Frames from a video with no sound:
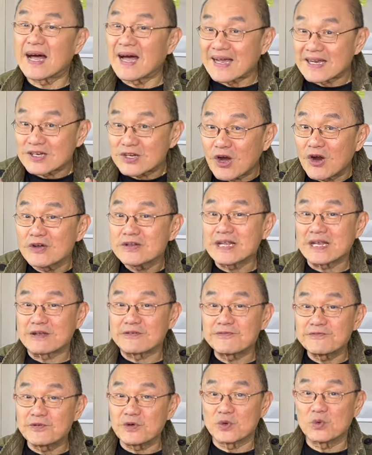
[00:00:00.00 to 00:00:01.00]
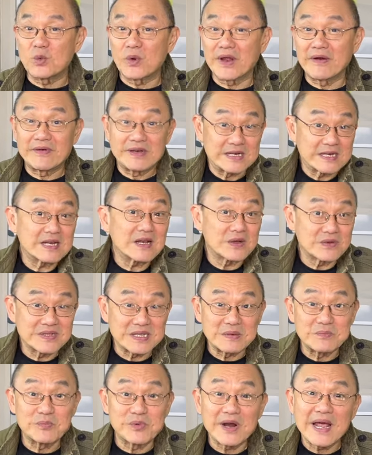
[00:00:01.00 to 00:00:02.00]
iconic footwear and
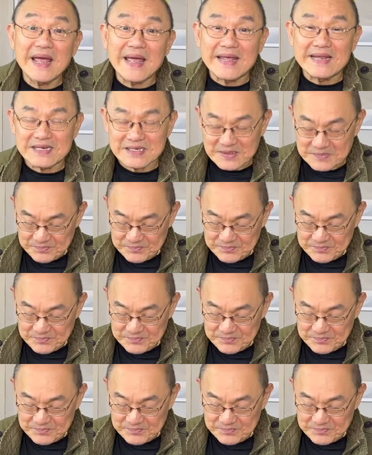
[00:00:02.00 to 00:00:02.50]
clothing brand.